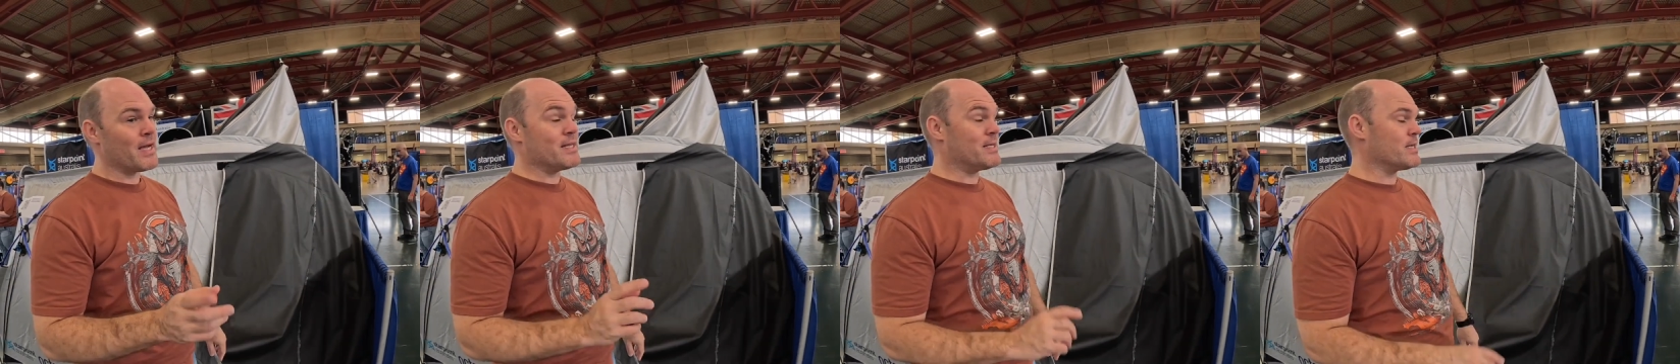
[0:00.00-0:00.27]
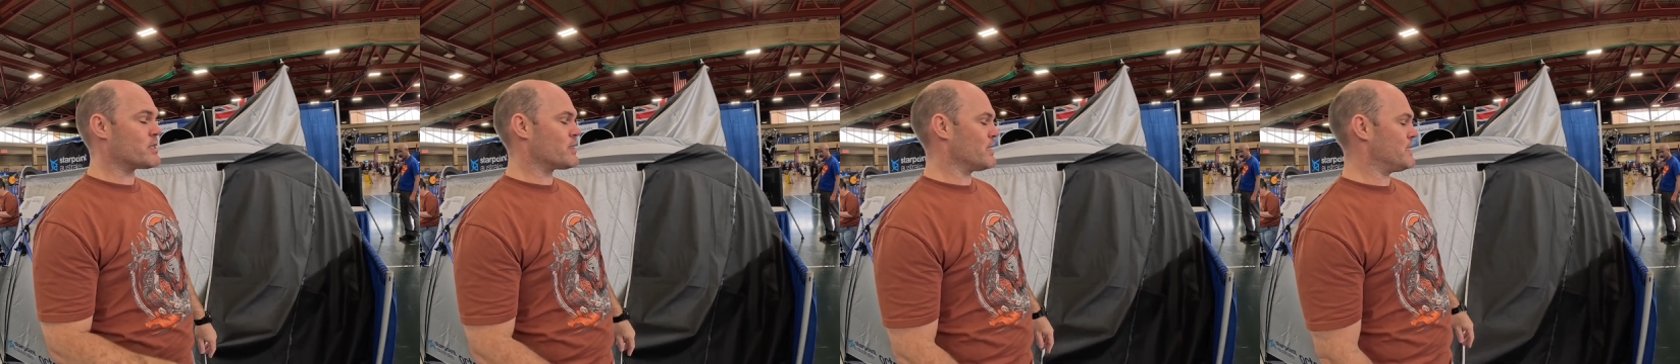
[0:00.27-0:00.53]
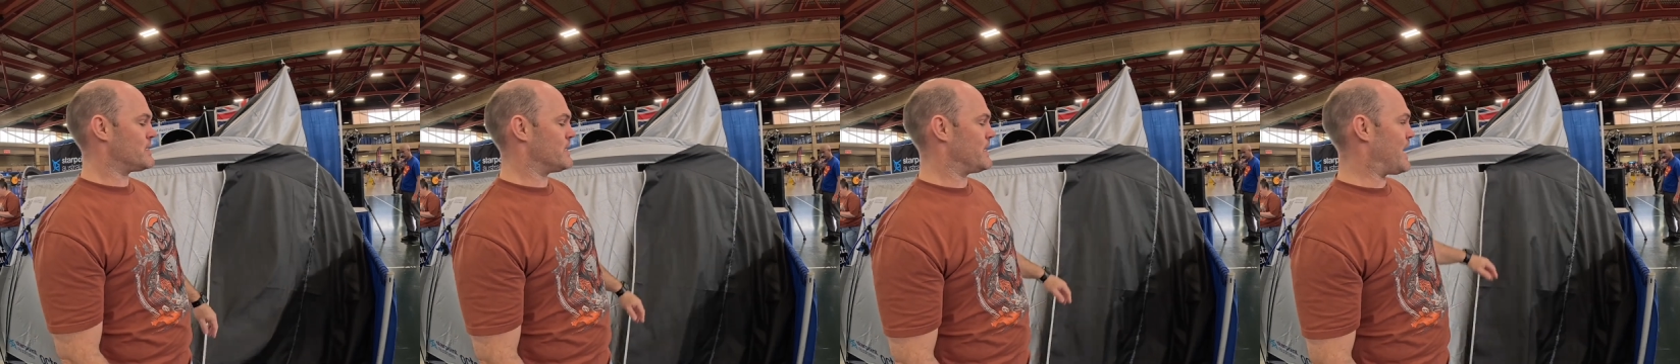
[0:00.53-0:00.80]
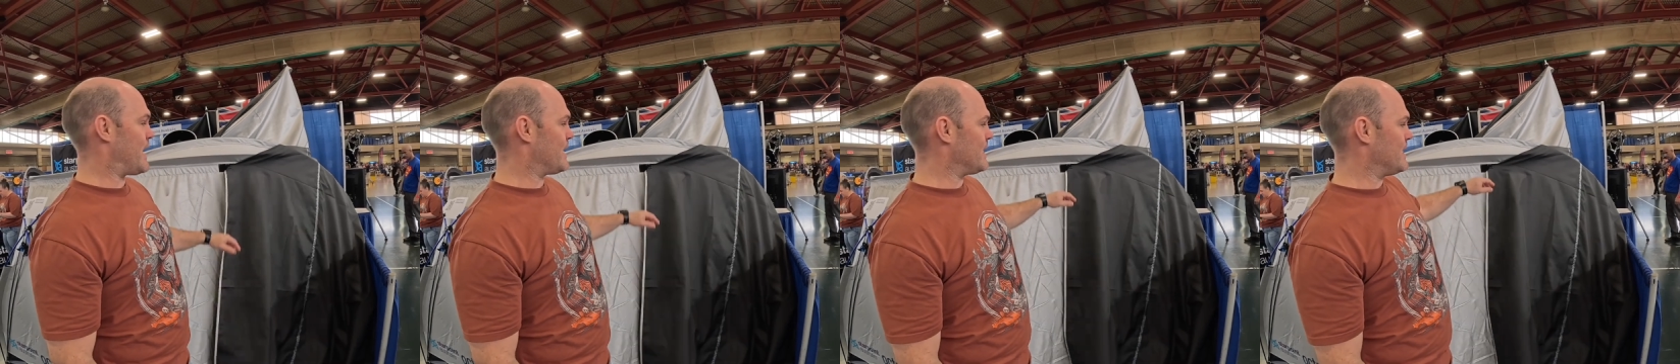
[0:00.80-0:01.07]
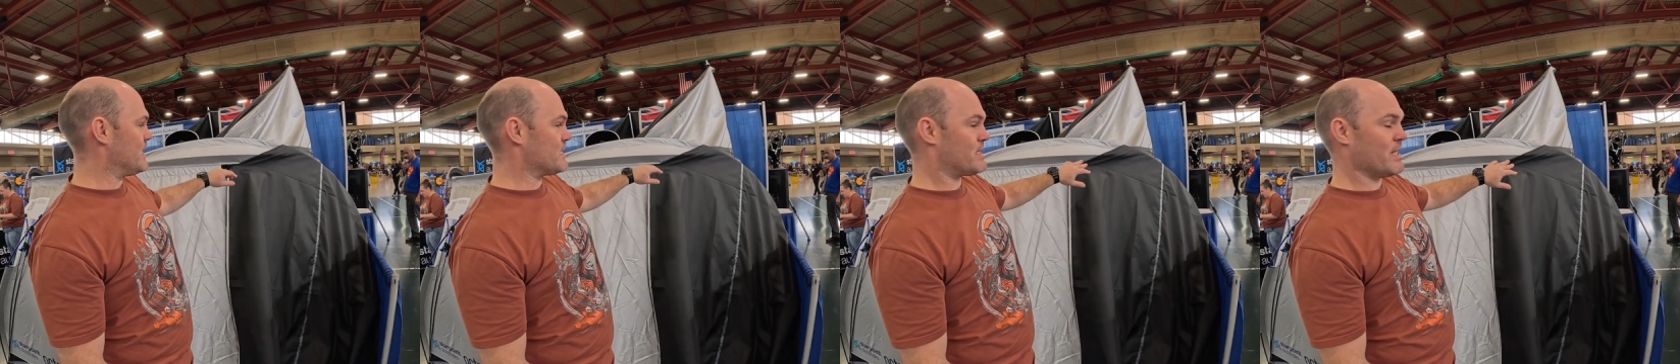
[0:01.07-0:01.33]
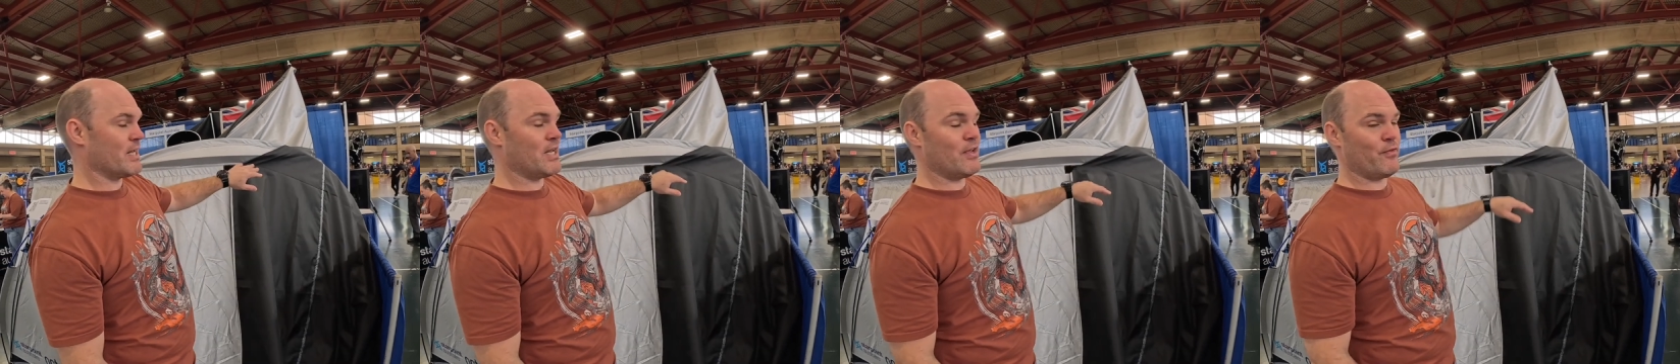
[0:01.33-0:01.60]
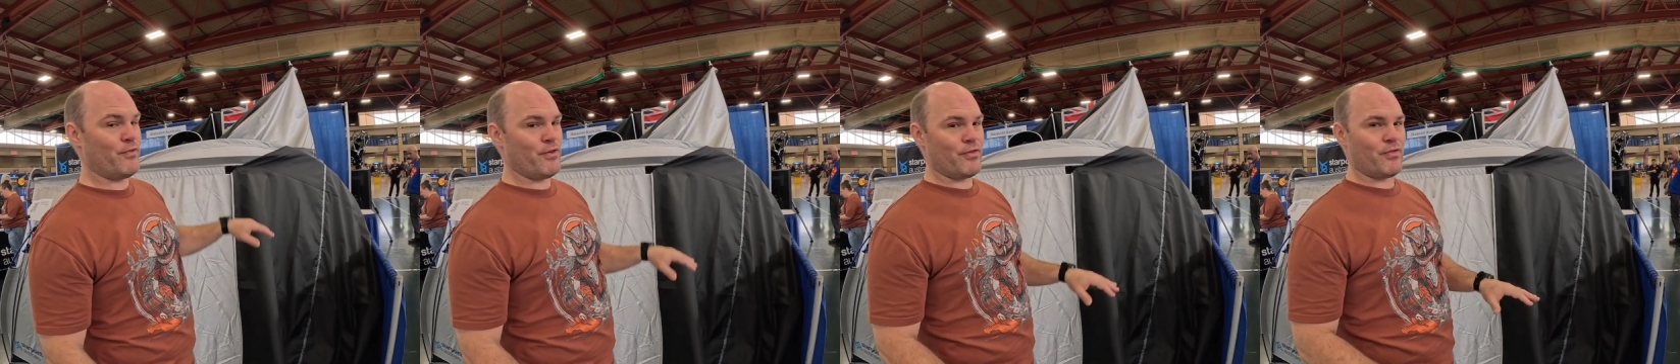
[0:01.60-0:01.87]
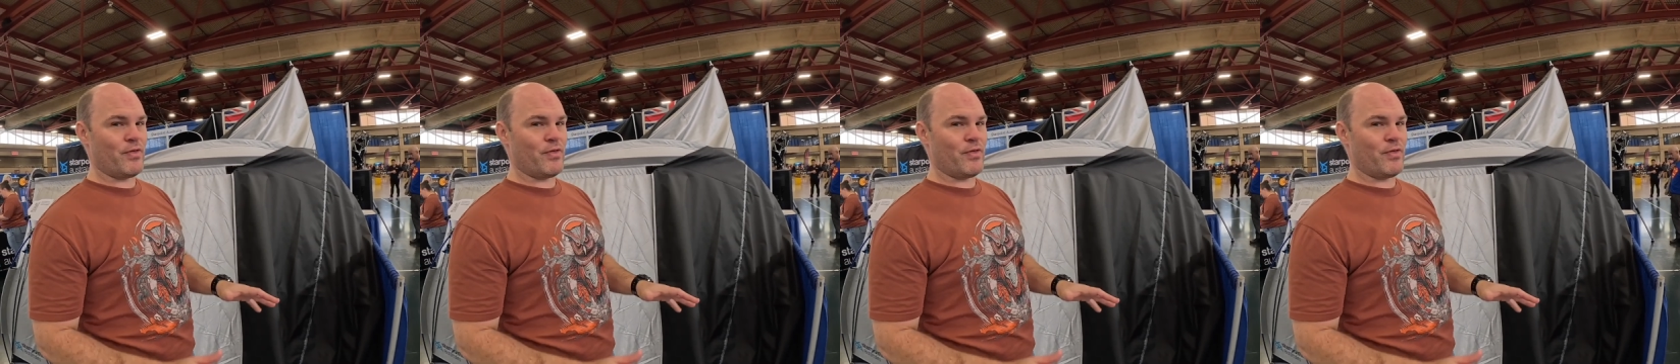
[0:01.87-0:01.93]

Additionally to that is that if you